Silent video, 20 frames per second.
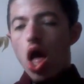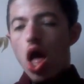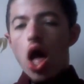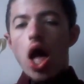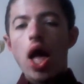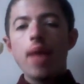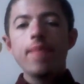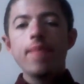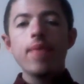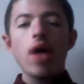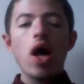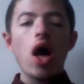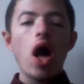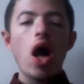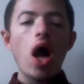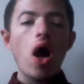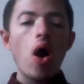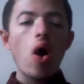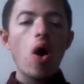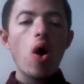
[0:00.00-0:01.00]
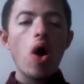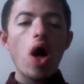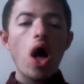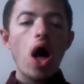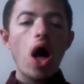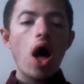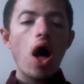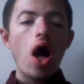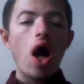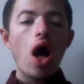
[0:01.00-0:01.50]
Um,
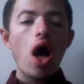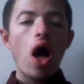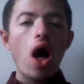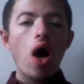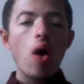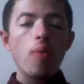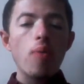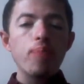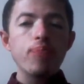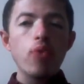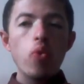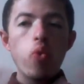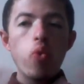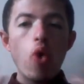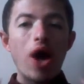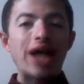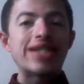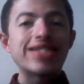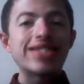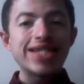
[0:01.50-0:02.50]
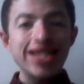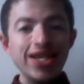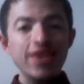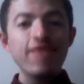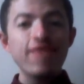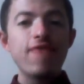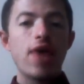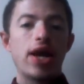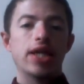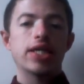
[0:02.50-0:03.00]
but what I did
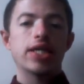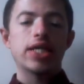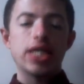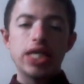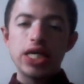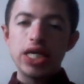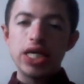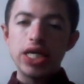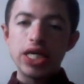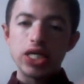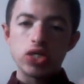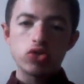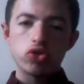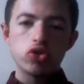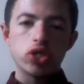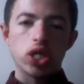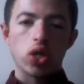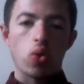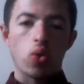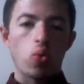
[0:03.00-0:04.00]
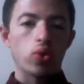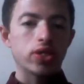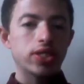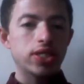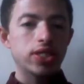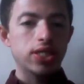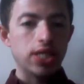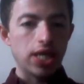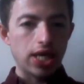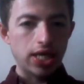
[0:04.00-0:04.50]
find interesting was
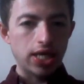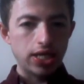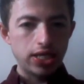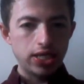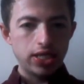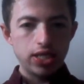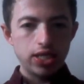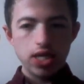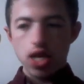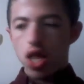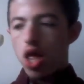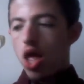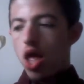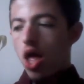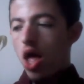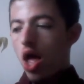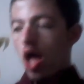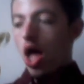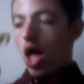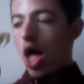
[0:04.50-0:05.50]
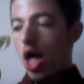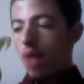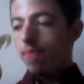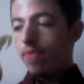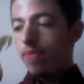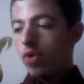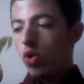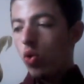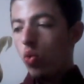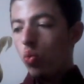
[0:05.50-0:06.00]
this. Um,
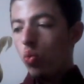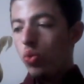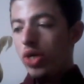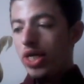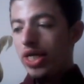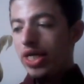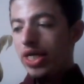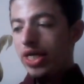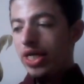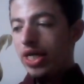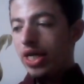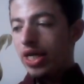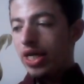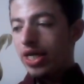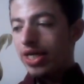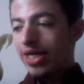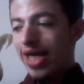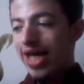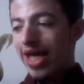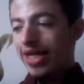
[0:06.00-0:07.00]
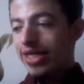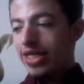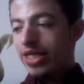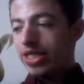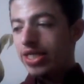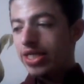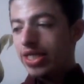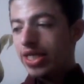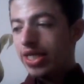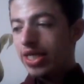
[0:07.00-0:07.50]
we get to
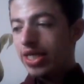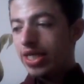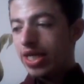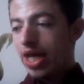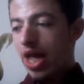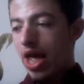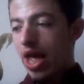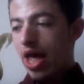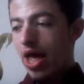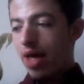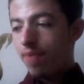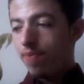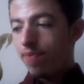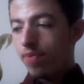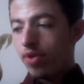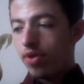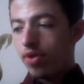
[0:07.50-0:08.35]
see um,